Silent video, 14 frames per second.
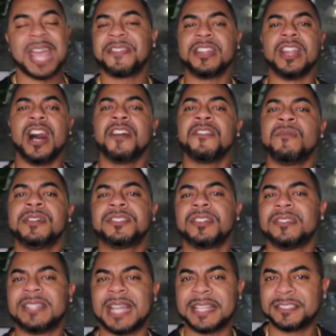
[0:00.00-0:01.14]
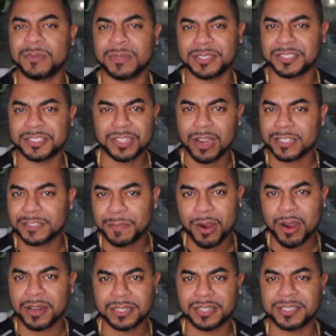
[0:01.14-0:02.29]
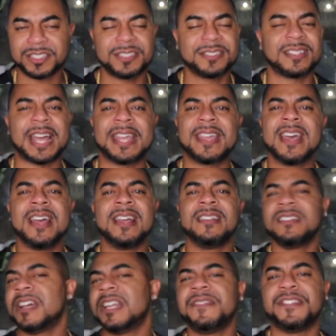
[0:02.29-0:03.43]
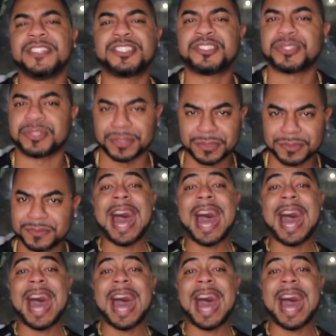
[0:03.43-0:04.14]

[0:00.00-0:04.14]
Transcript: And then the other one is her Dancing with the Stars partner. She's like, none of it's true.